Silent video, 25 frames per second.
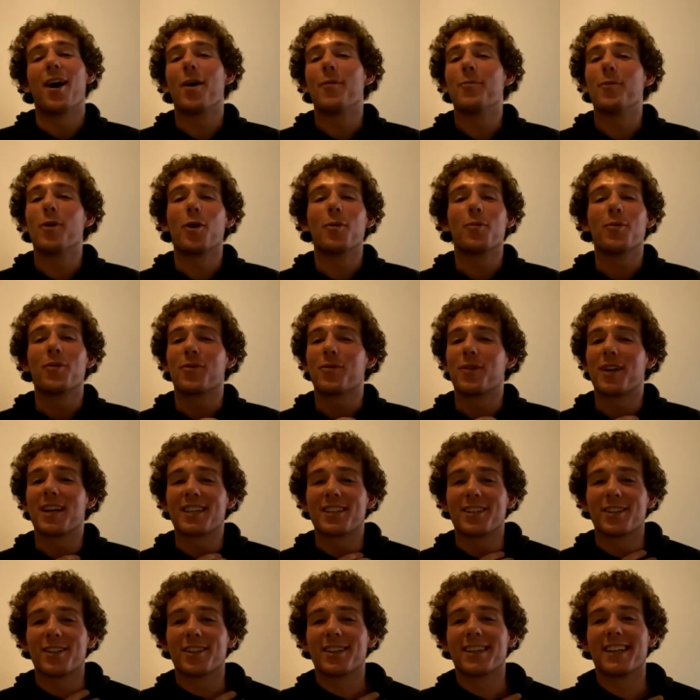I'm no
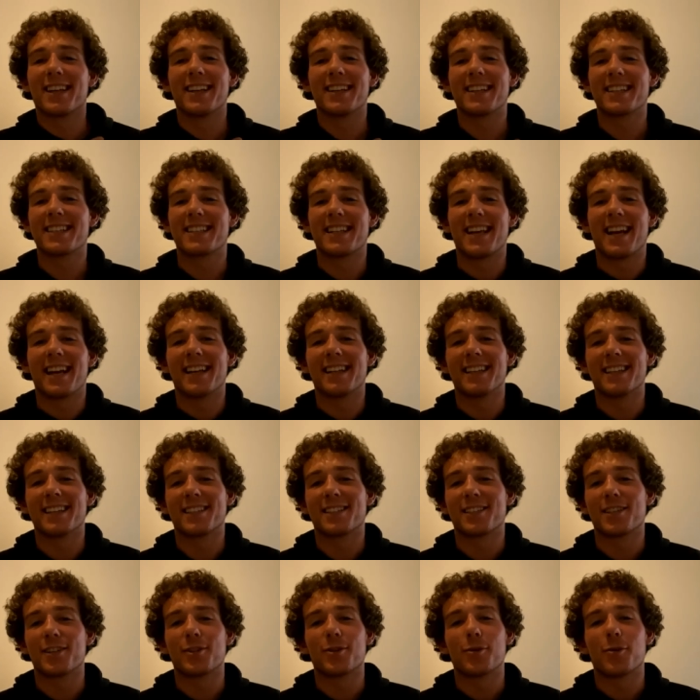professional at understanding
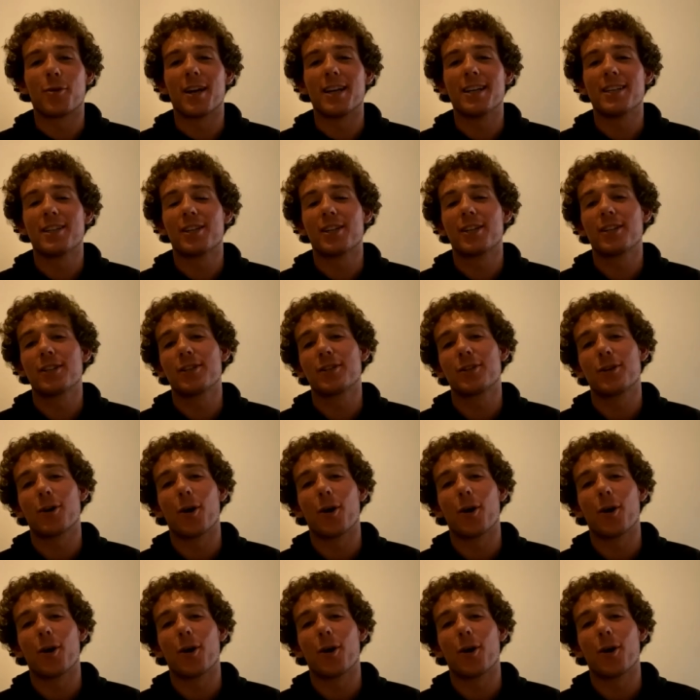this situation,